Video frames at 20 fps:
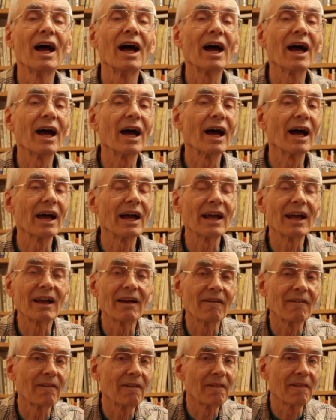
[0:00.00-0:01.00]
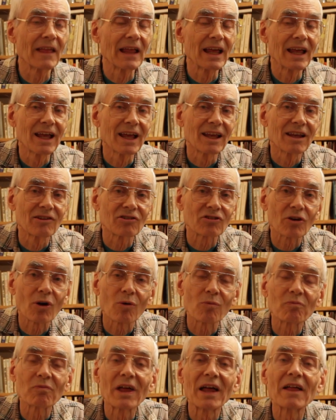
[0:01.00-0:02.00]
And
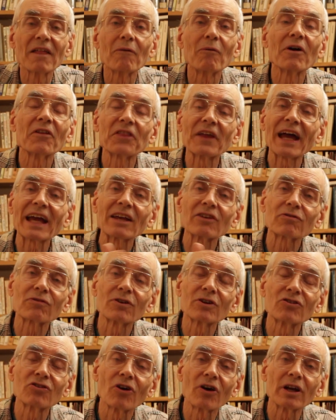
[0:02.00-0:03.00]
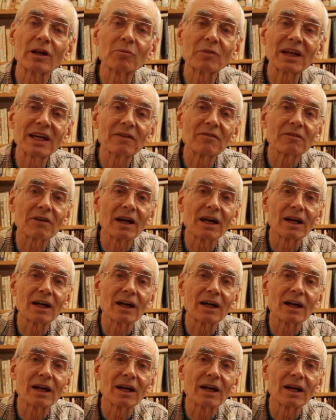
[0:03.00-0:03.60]
so, well, thanks for joining me.